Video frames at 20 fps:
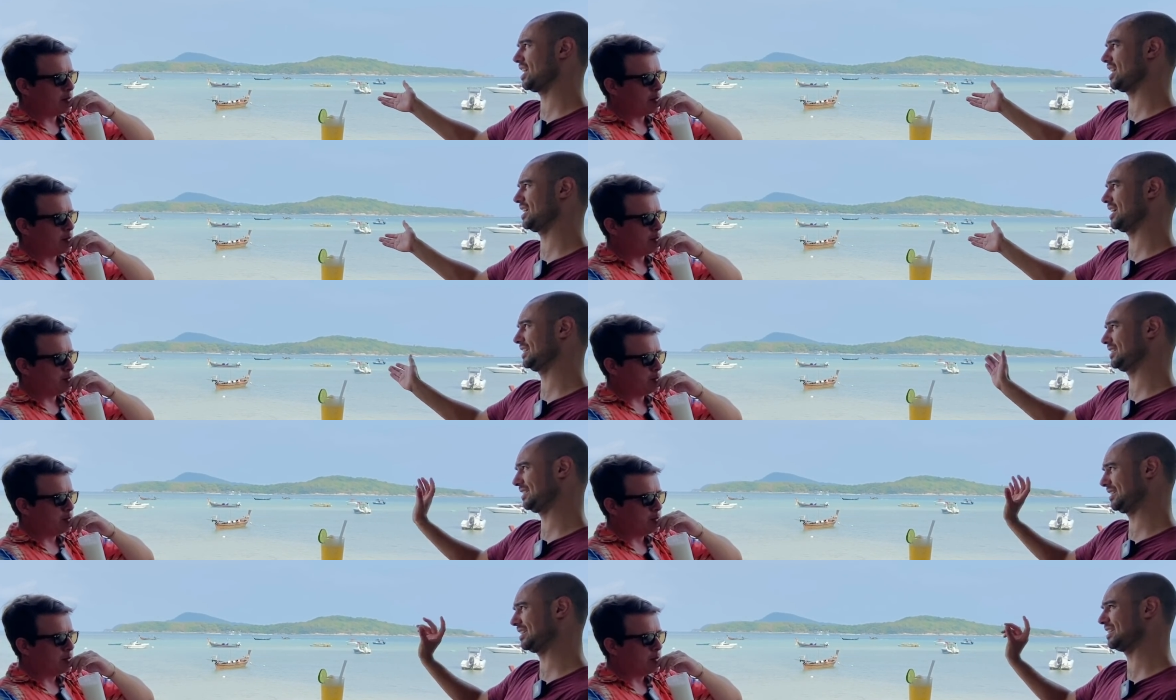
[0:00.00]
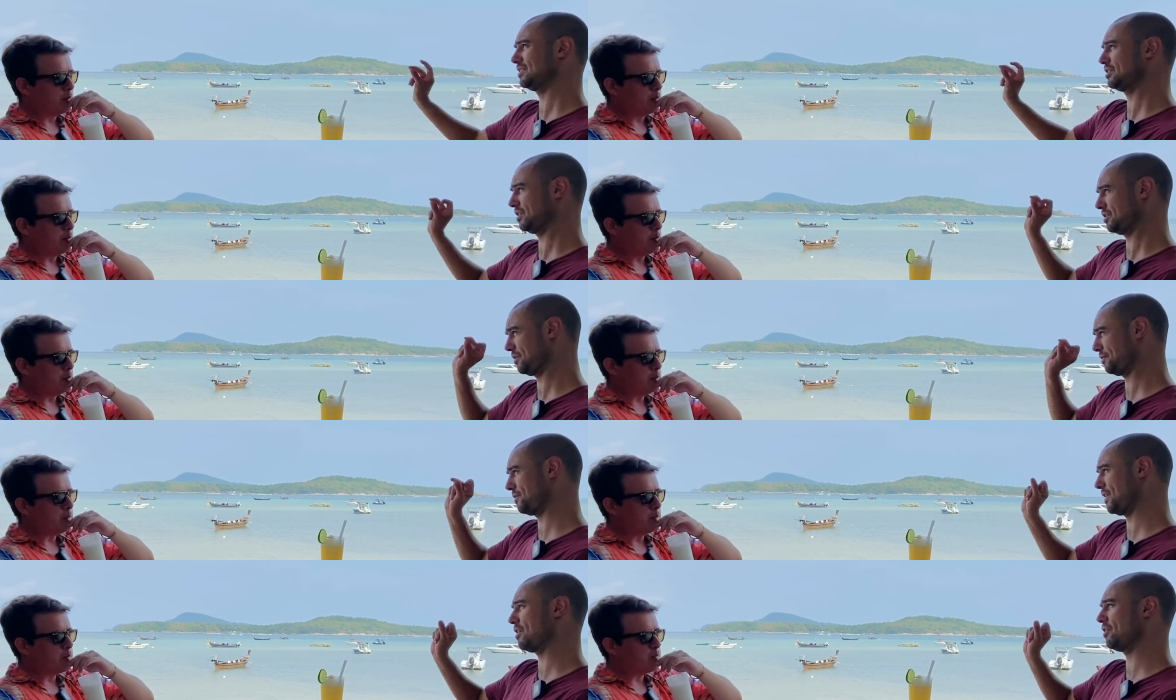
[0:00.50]
Speaker 1: And at the,
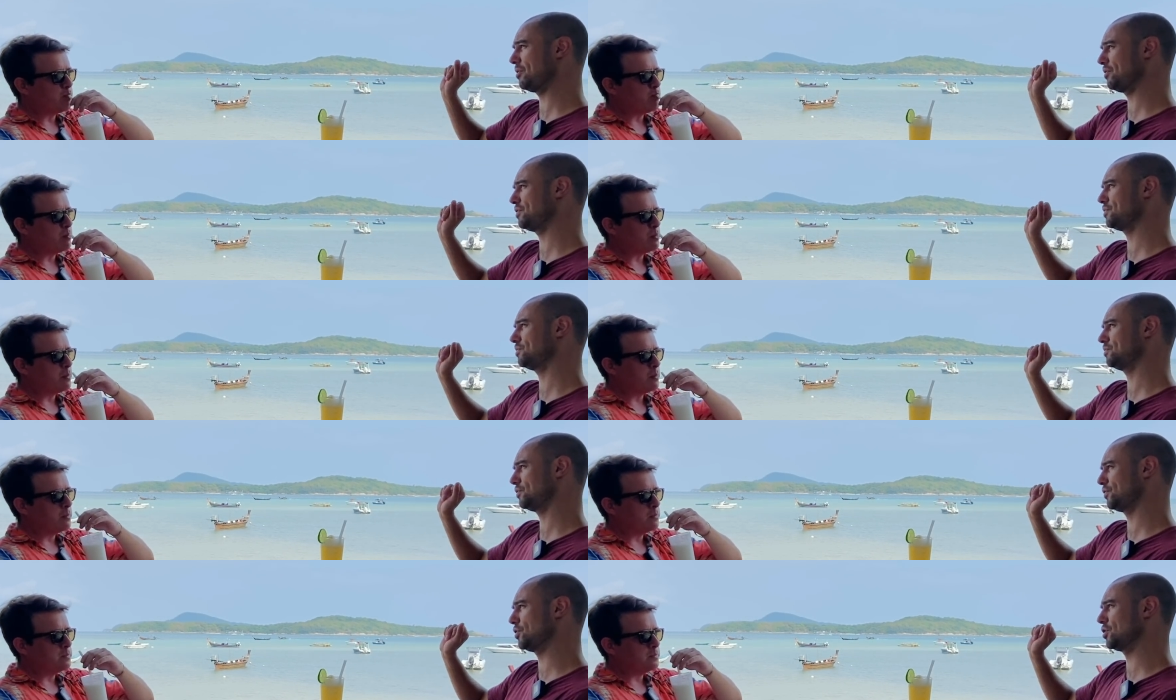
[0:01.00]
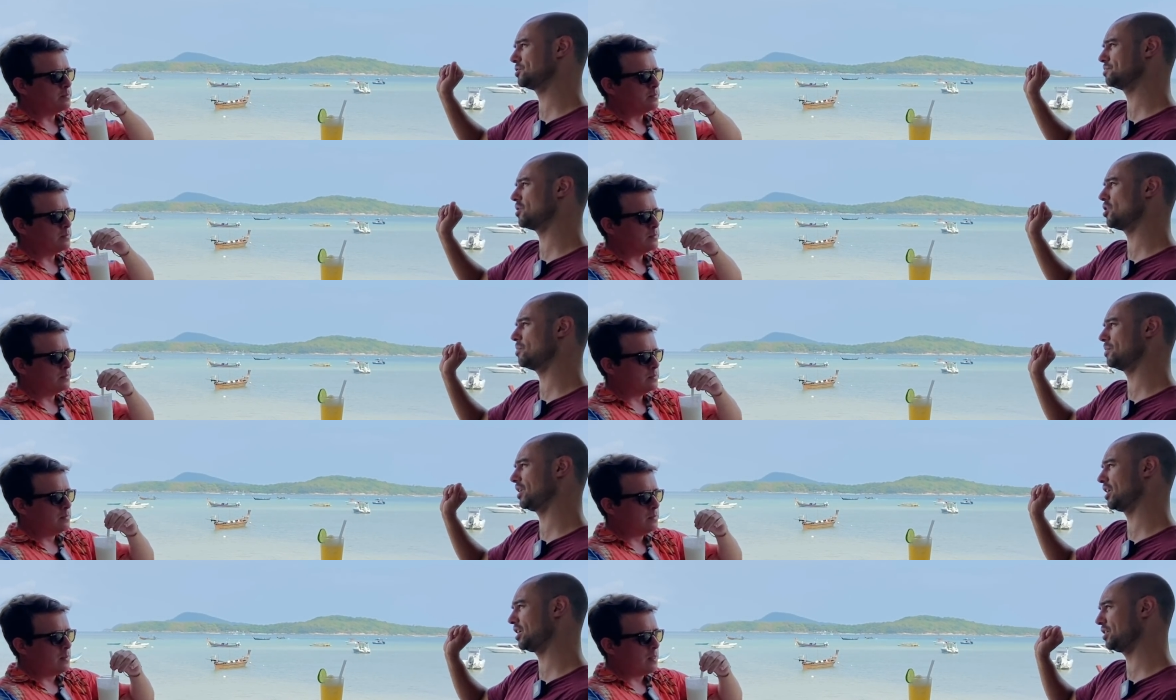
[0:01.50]
at the very first
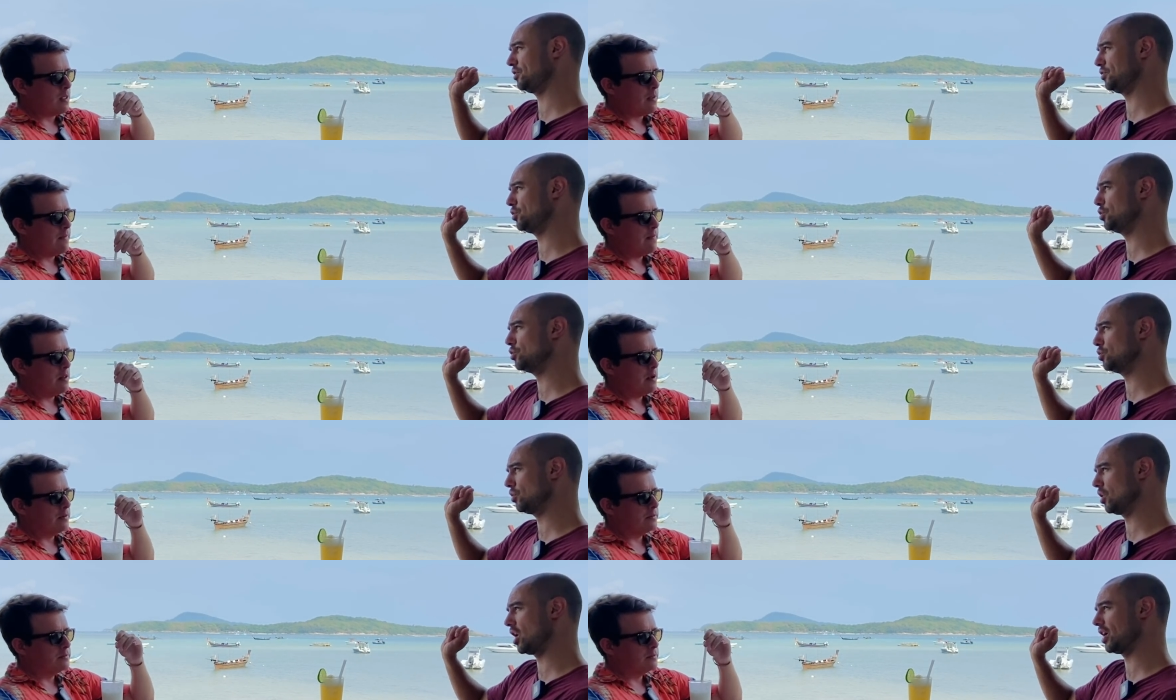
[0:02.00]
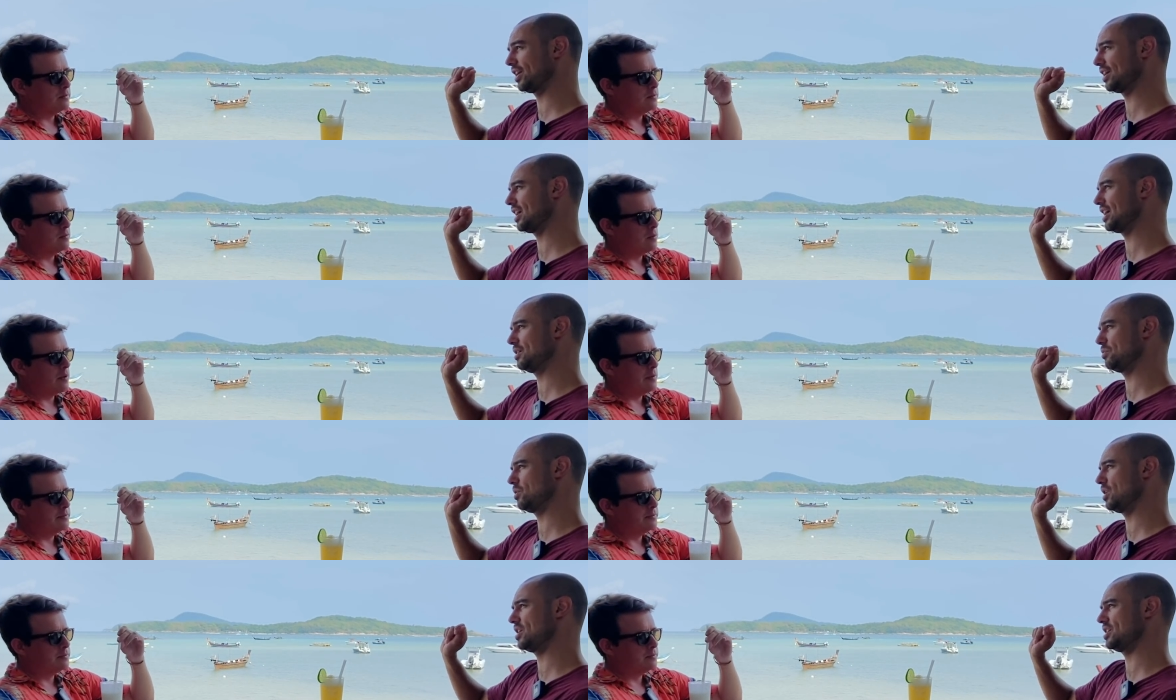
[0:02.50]
moment I knew like,
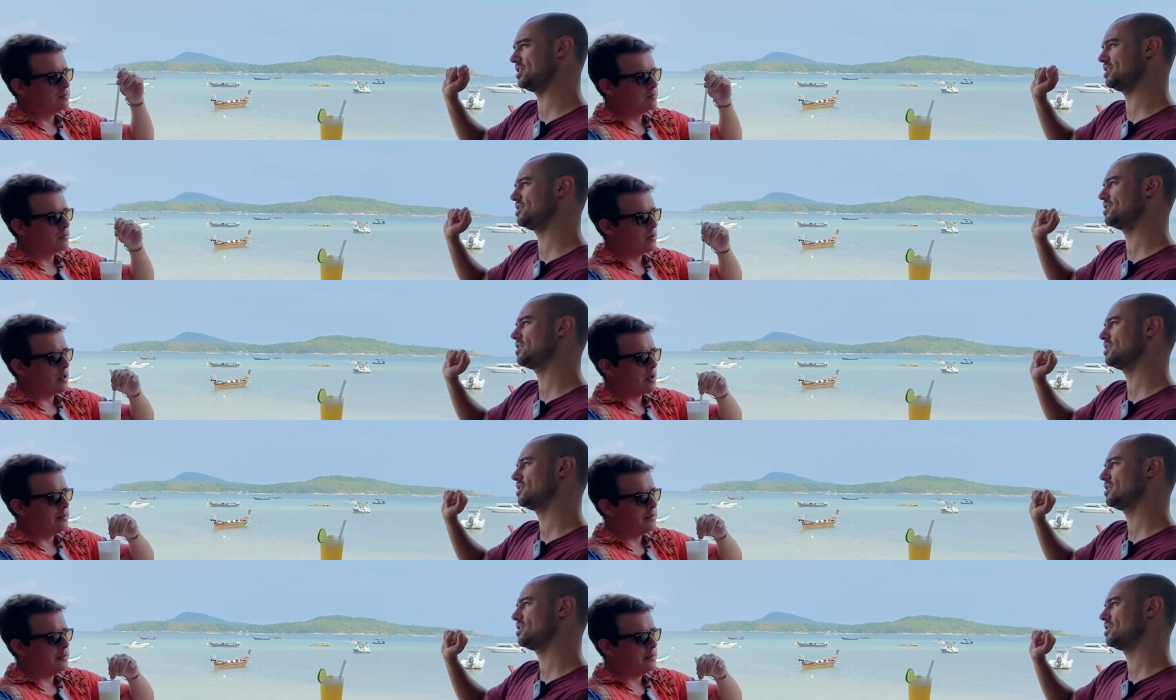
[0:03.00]
hey, wait,